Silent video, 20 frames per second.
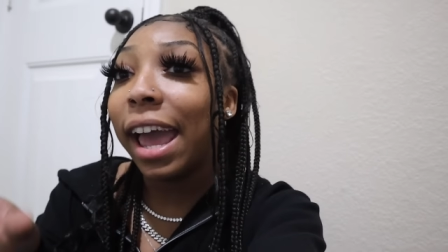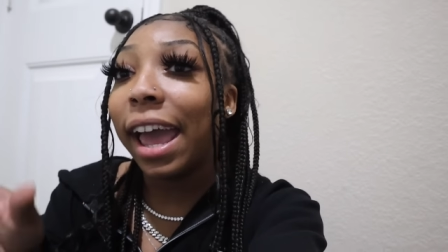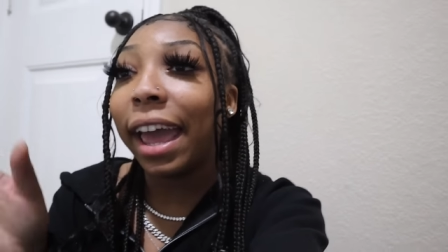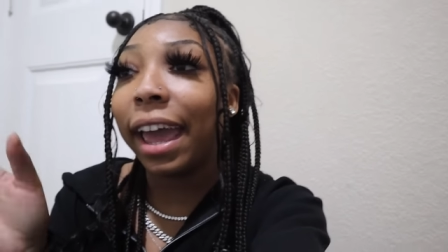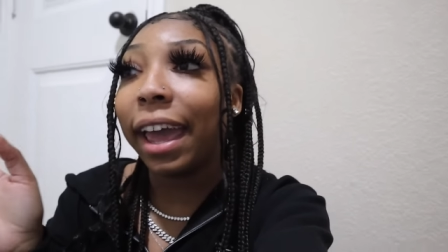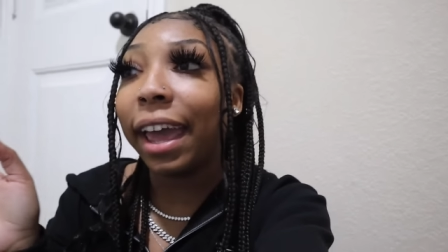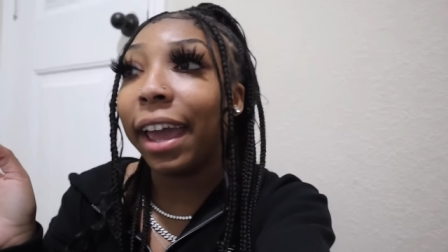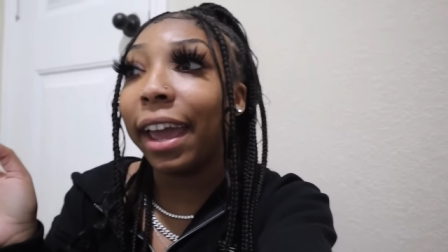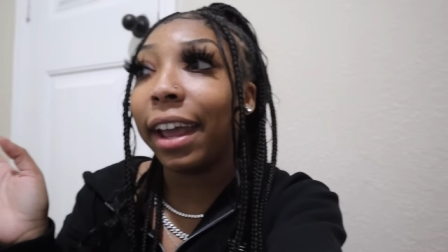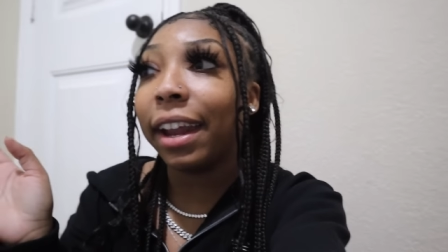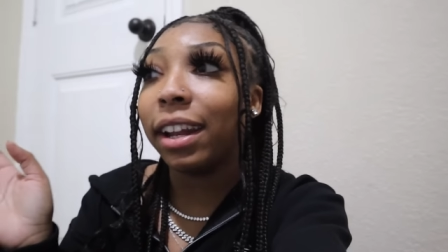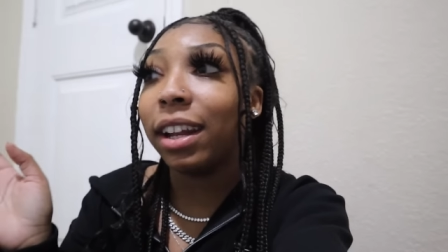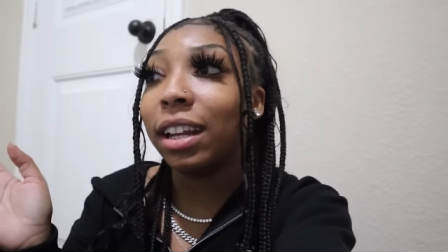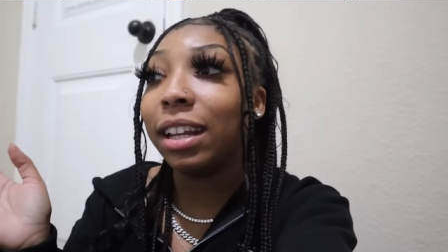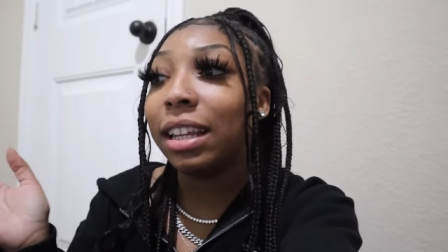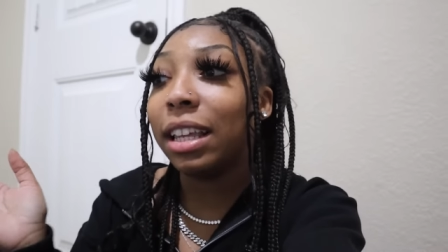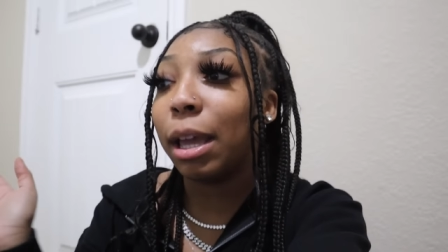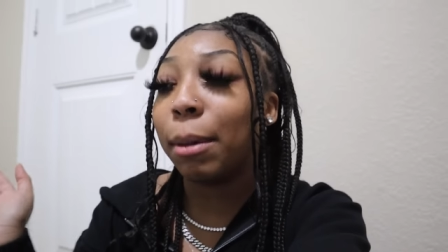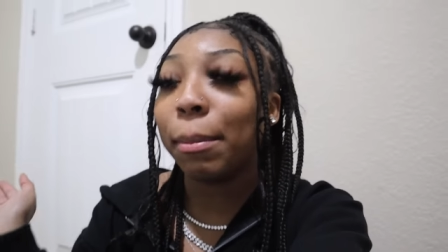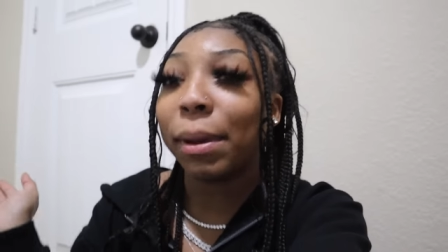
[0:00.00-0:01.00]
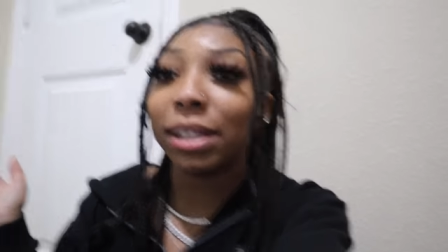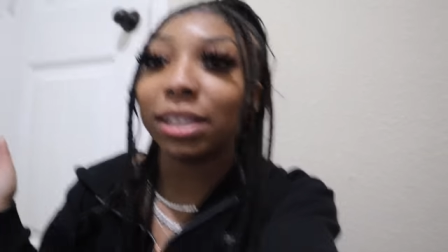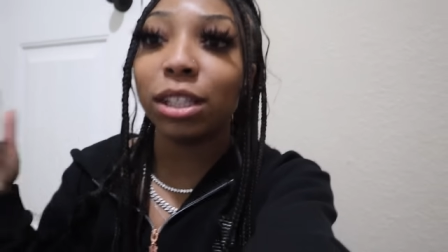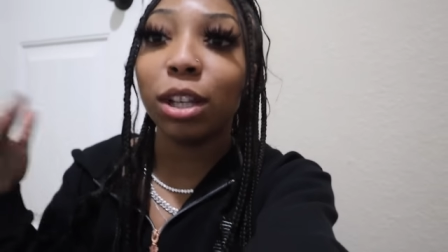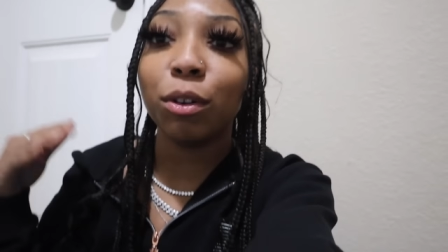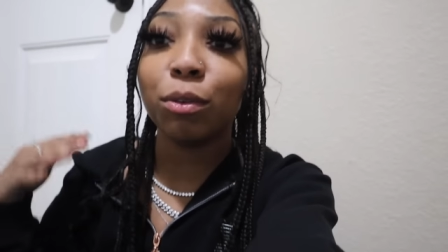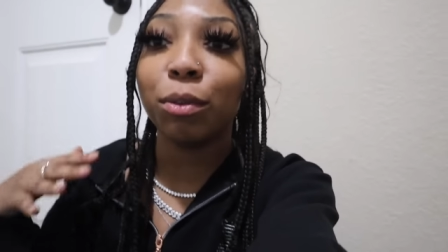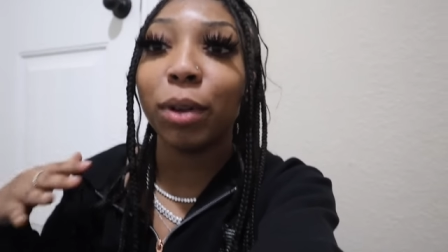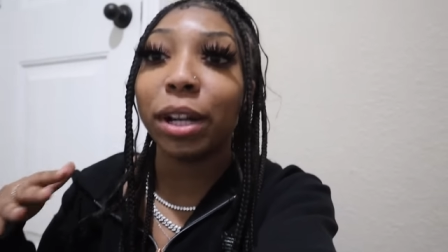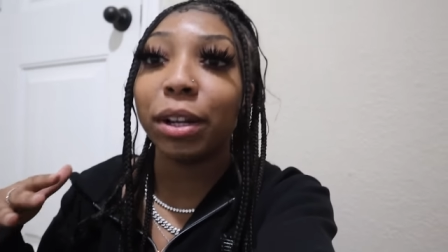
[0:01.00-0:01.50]
and get
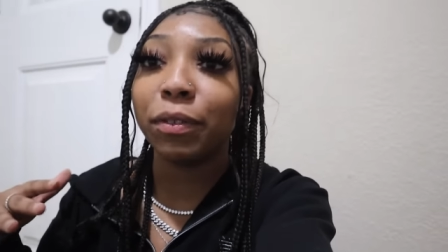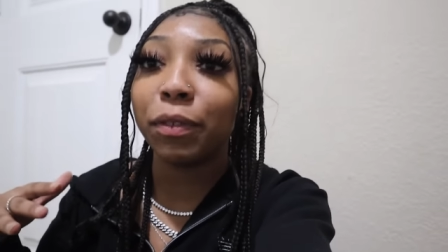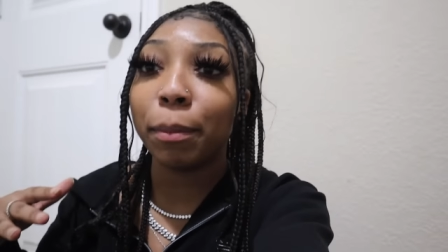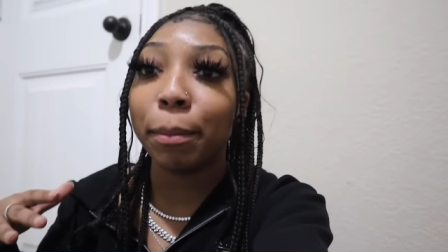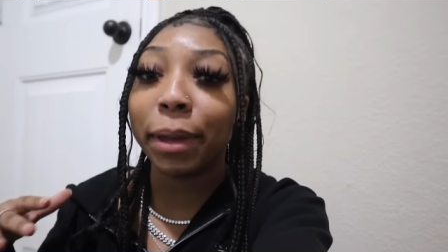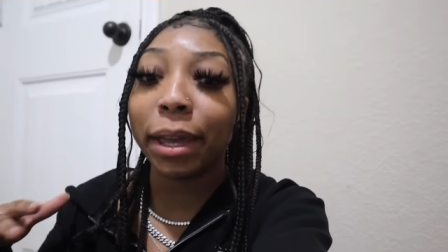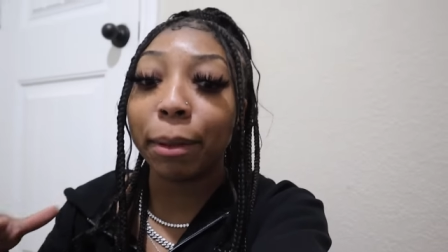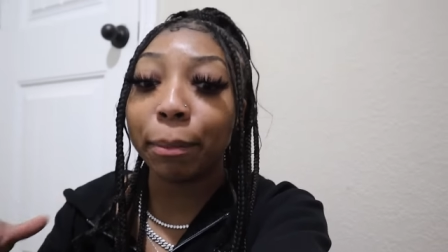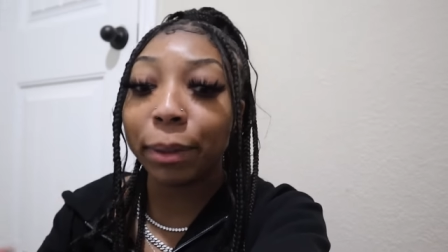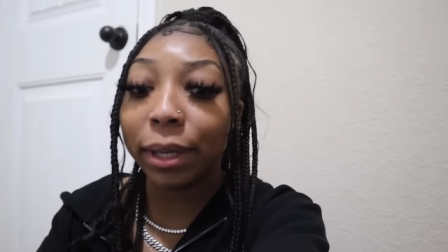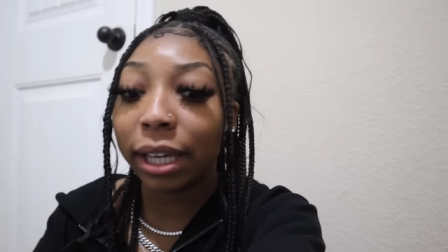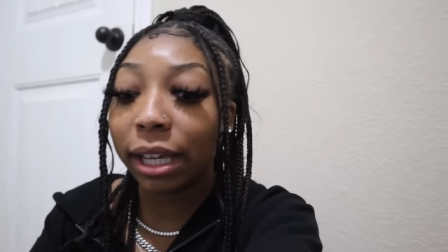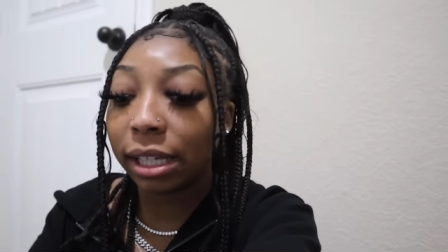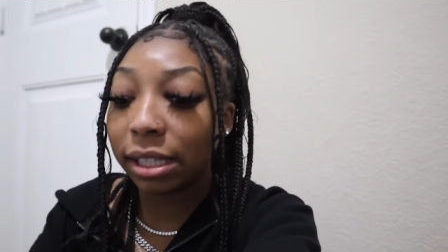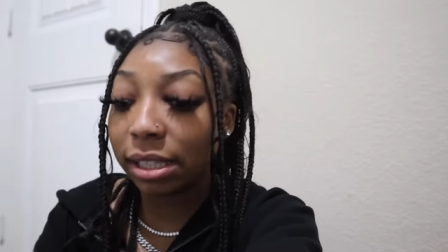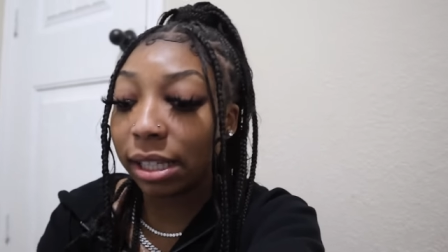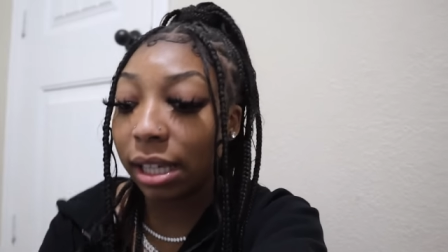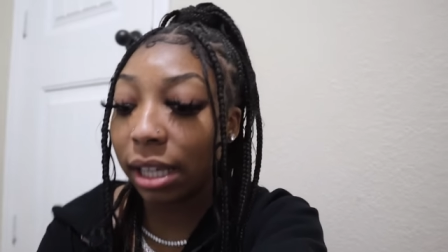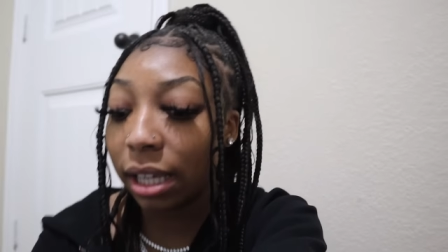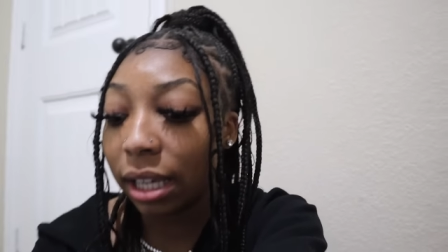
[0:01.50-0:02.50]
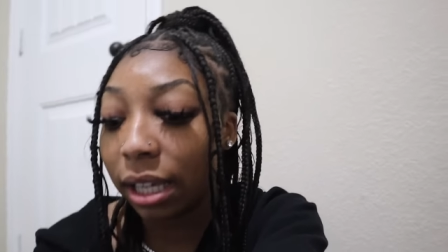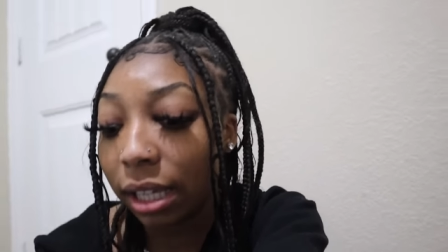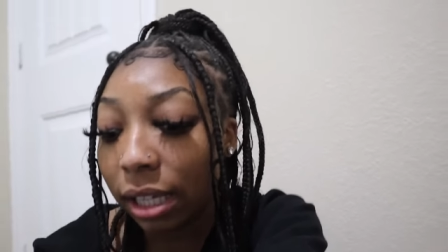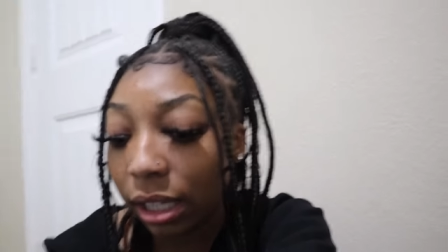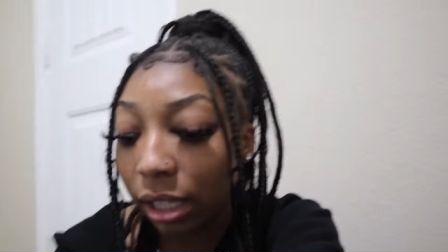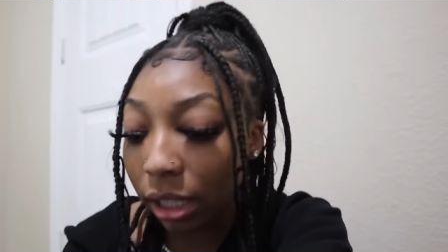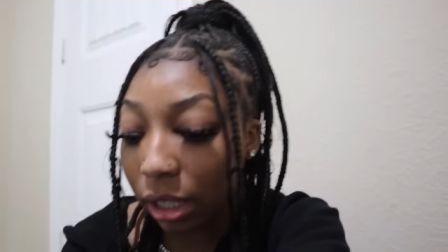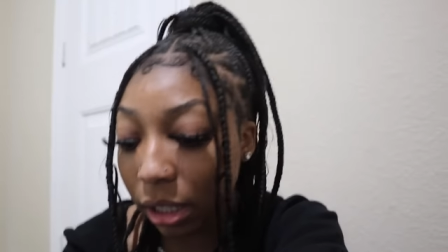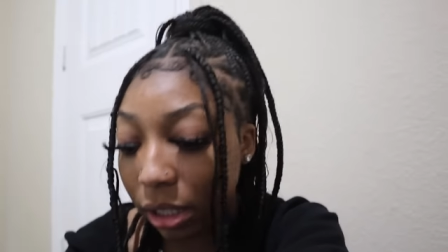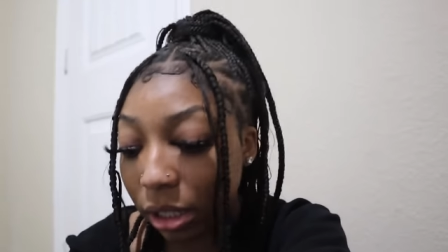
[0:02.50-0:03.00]
myself ready for bed because it
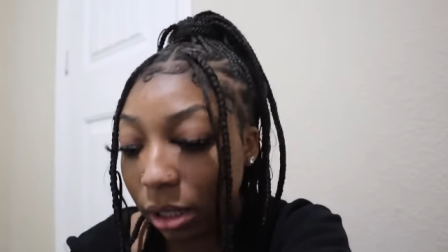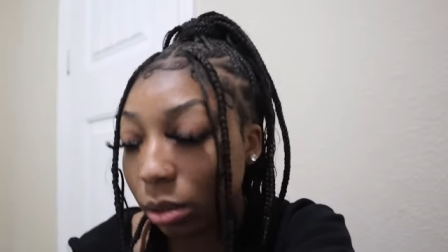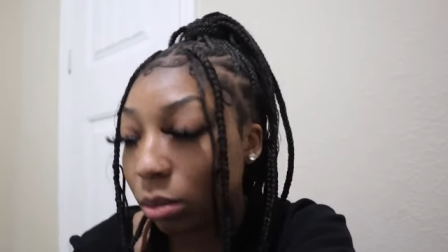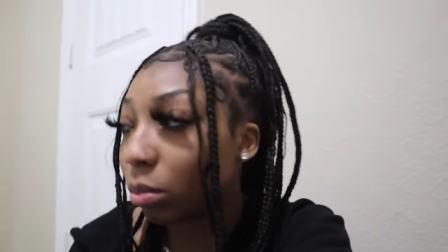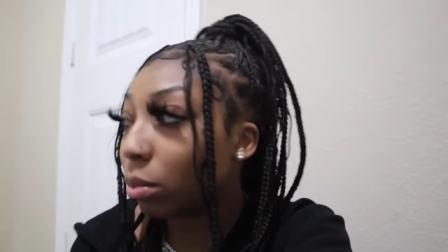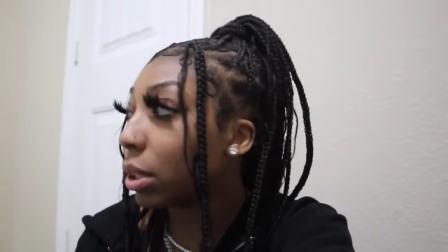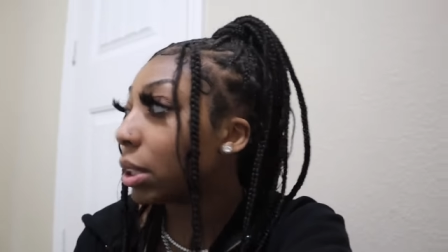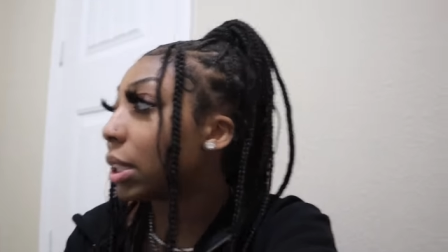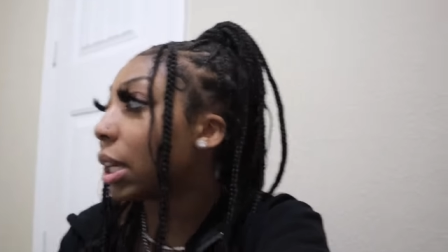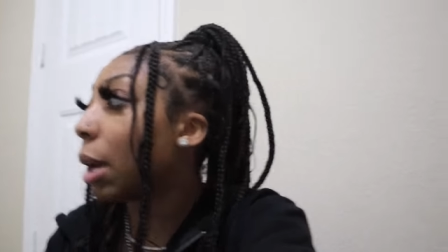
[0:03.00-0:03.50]
is, what